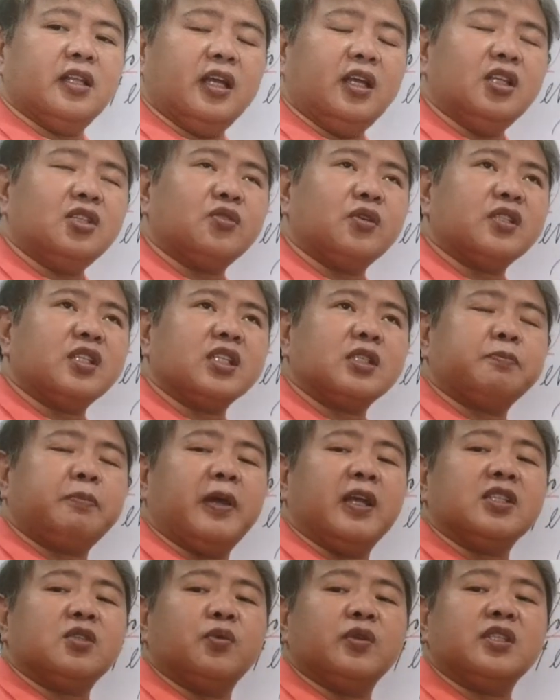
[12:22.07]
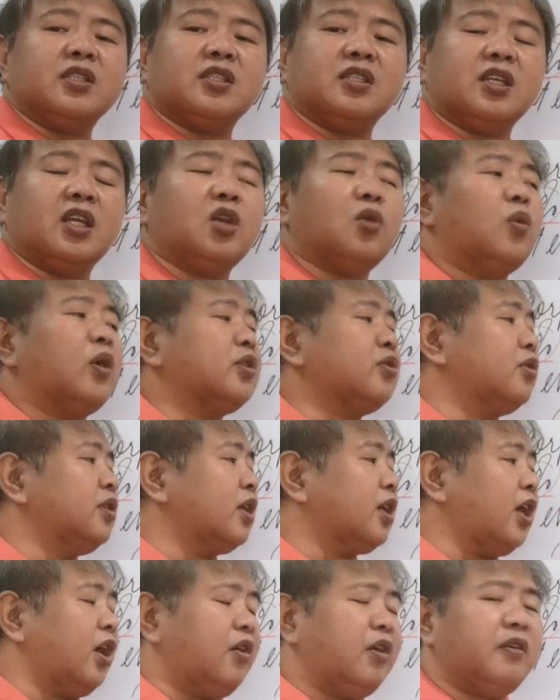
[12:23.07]
the interest expense, which is equal to the
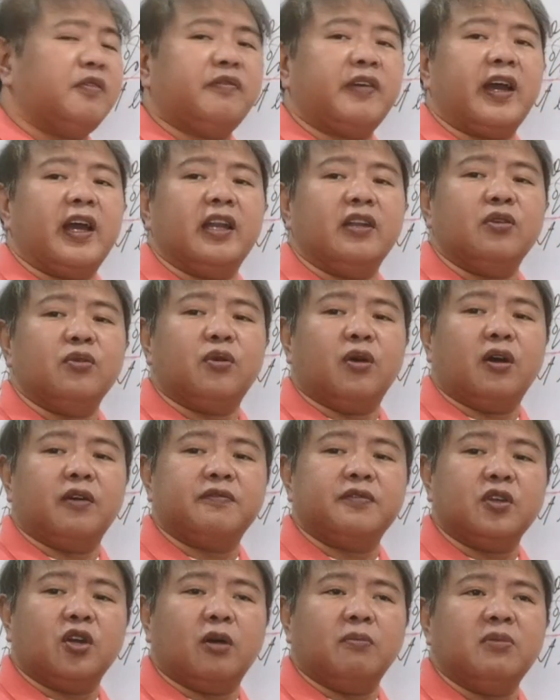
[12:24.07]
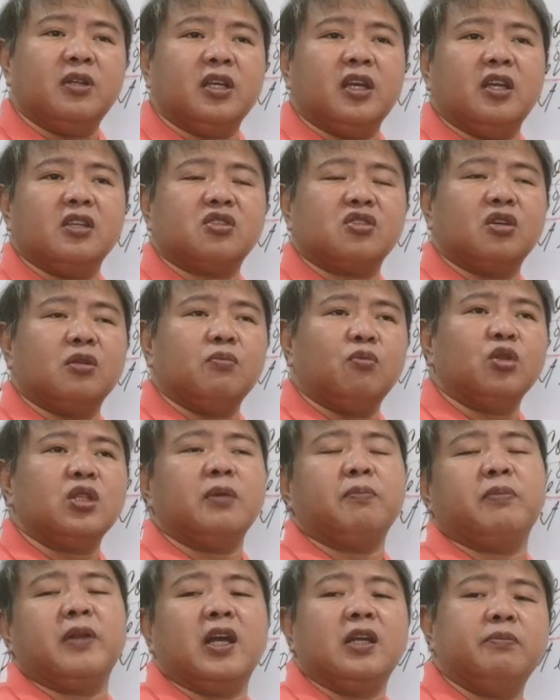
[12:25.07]
carrying value of the obligation
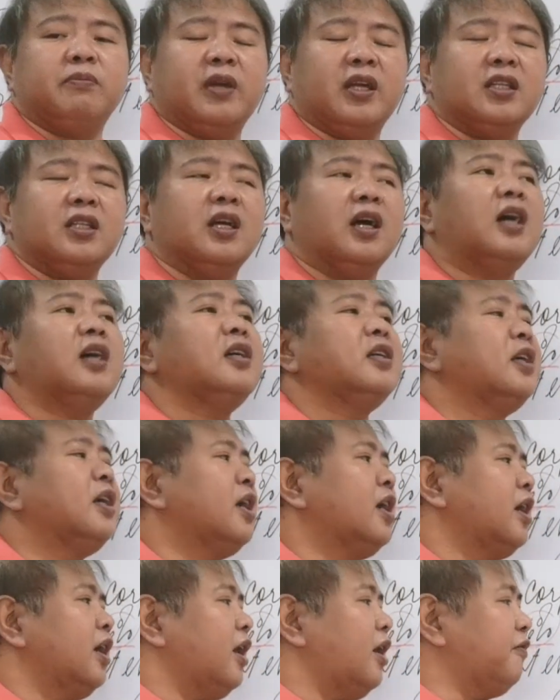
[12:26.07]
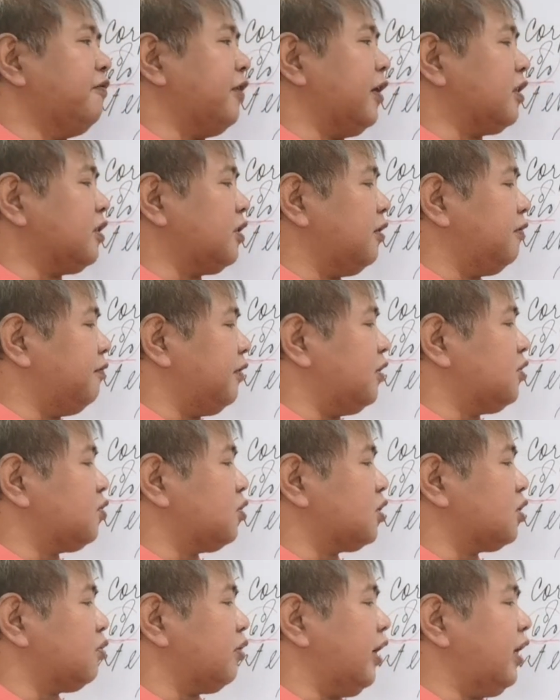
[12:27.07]
multiplied by the effective
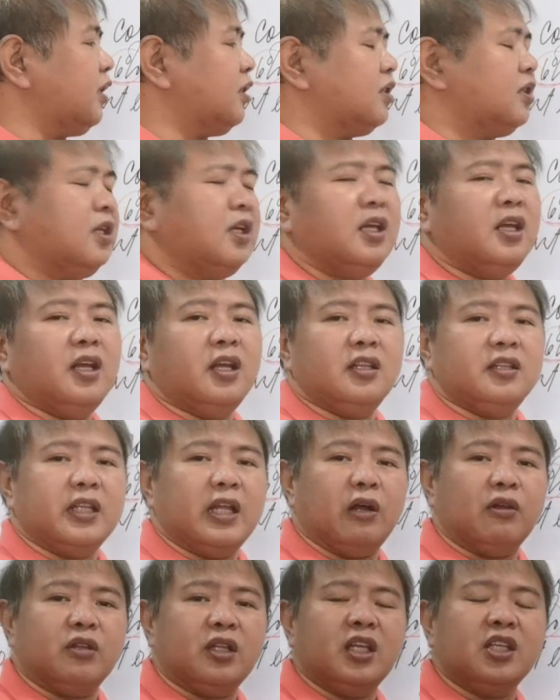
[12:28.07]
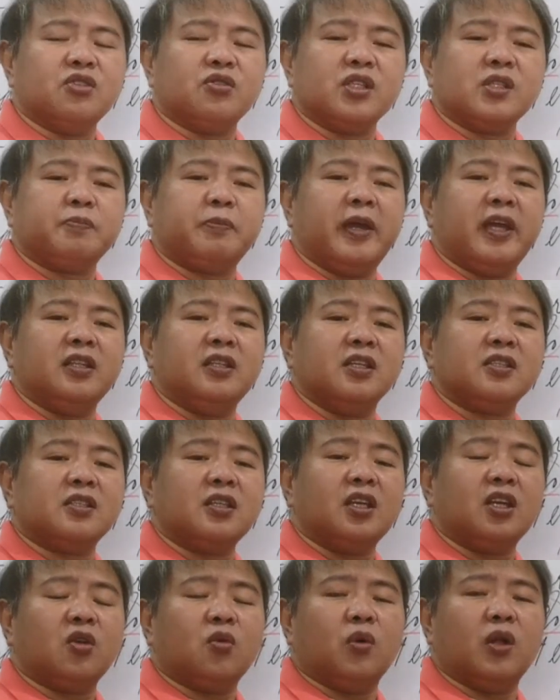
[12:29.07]
interest rate. Now, interest paid is
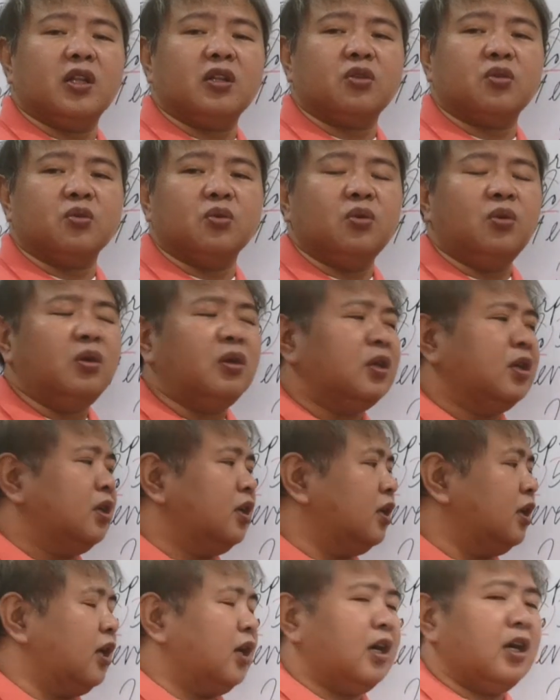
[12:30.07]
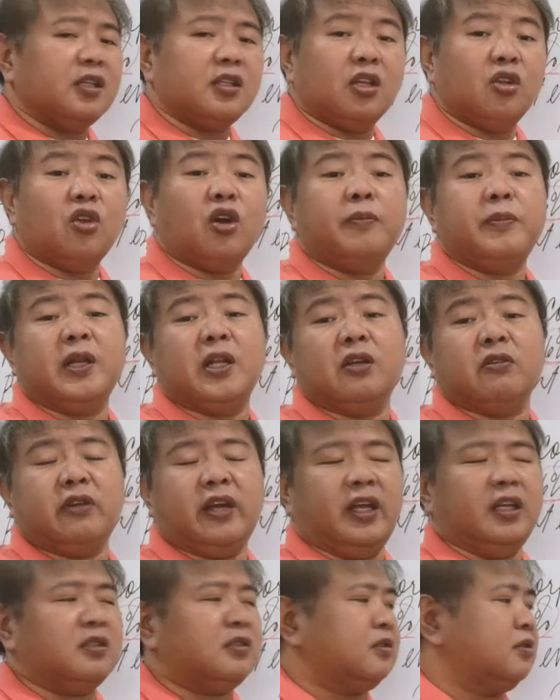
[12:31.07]
equal to the nominal
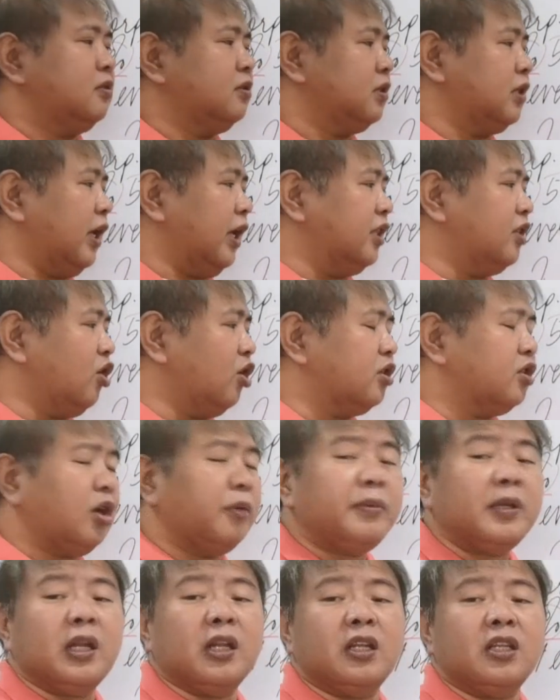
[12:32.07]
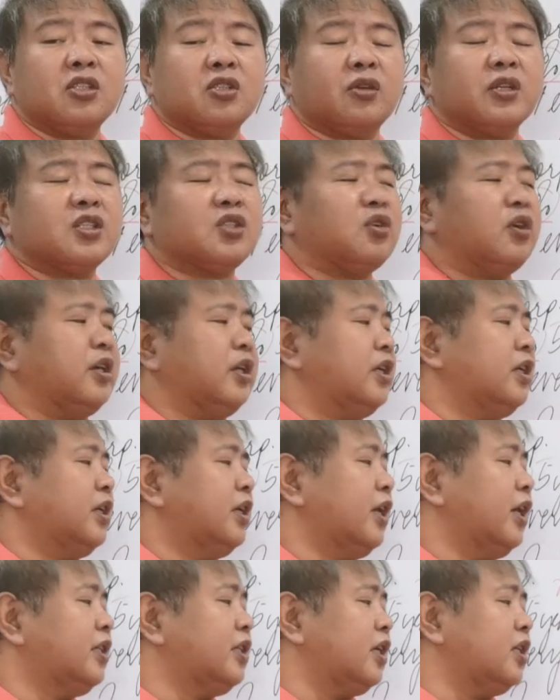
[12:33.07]
rate, okay, the nominal interest, sorry.
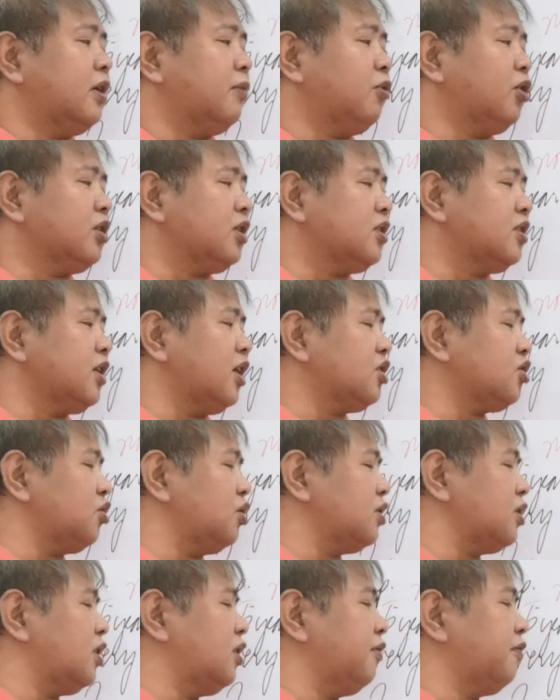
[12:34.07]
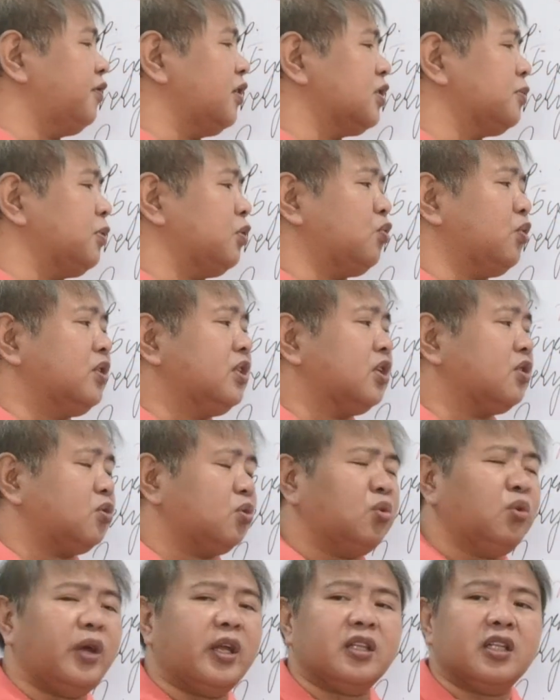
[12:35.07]
And then amortization is the difference between the
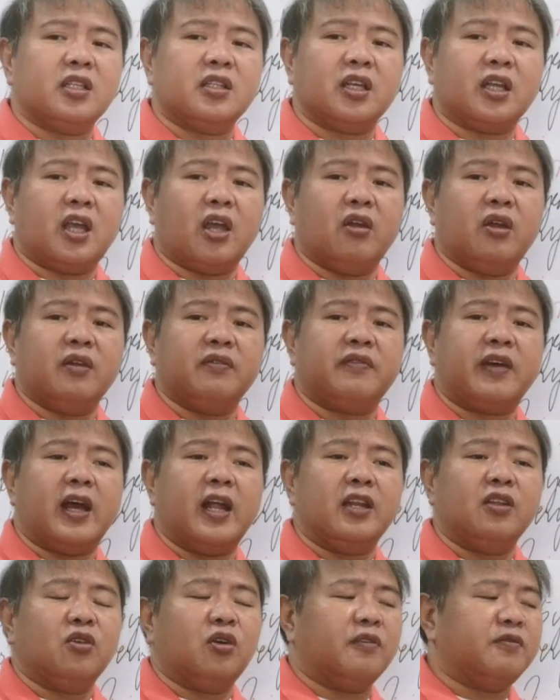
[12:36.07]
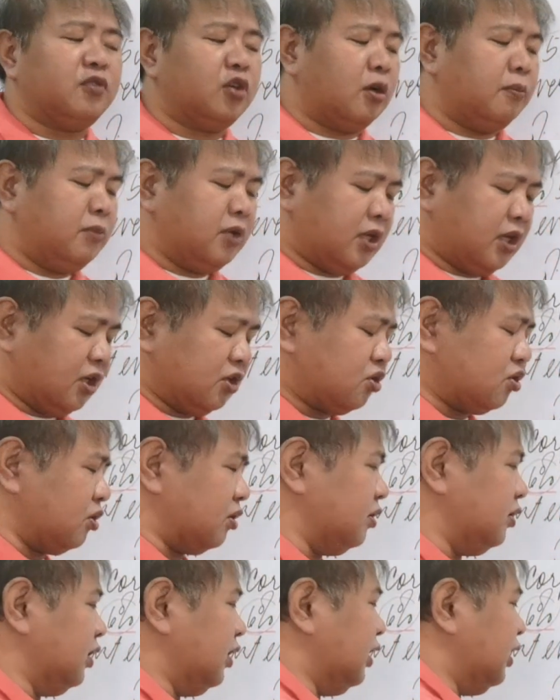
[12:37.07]
two, and then the carrying value of the obligation.
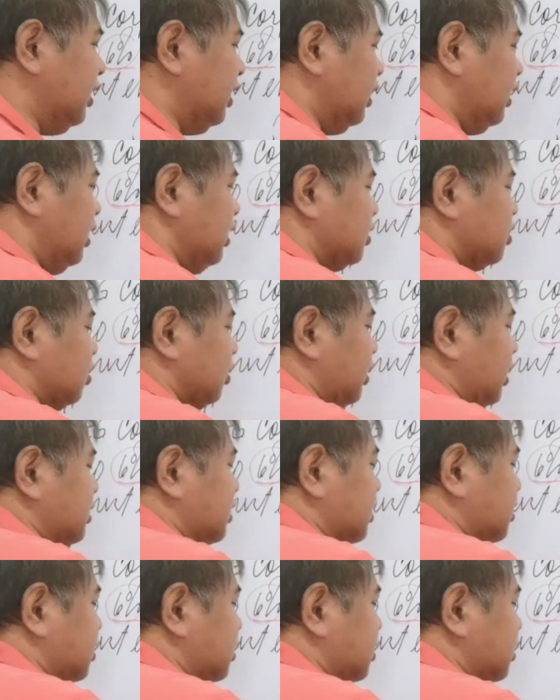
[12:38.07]
So this